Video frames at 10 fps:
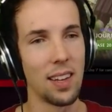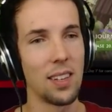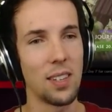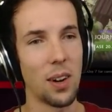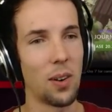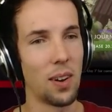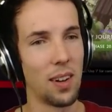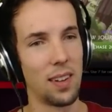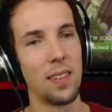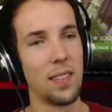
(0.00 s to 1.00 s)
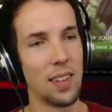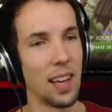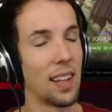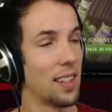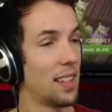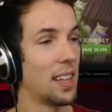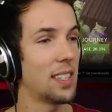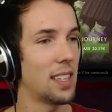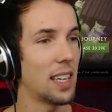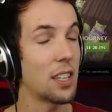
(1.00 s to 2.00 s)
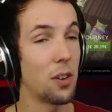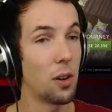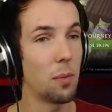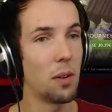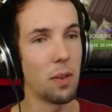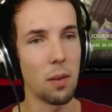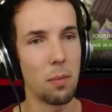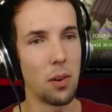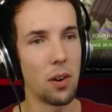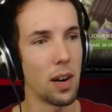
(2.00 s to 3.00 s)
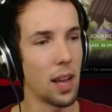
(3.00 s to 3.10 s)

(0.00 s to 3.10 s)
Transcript: So, yeah, that's normal with a more